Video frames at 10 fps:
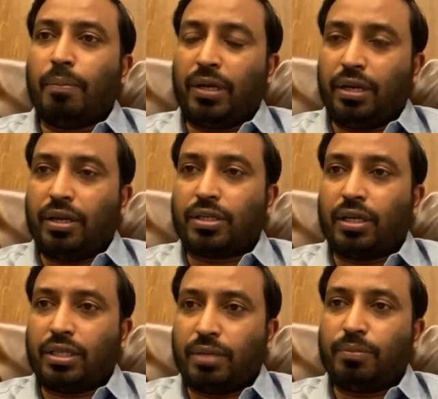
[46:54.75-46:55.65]

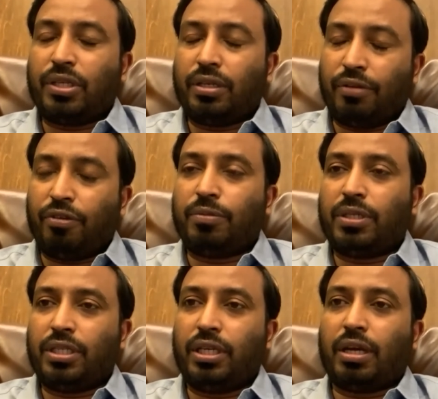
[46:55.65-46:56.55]
multinational
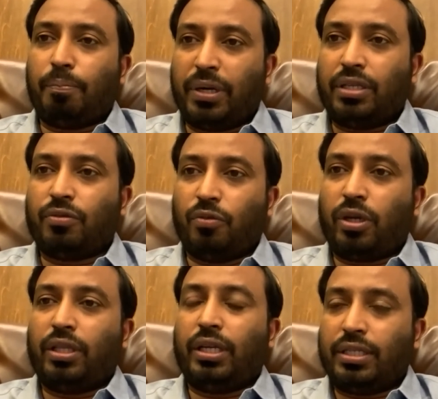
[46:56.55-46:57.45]
FMCG companies,
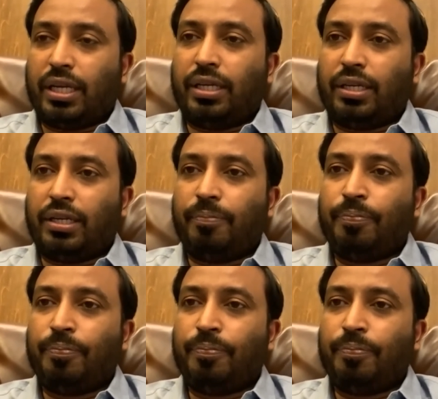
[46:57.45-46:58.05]
what they designed it.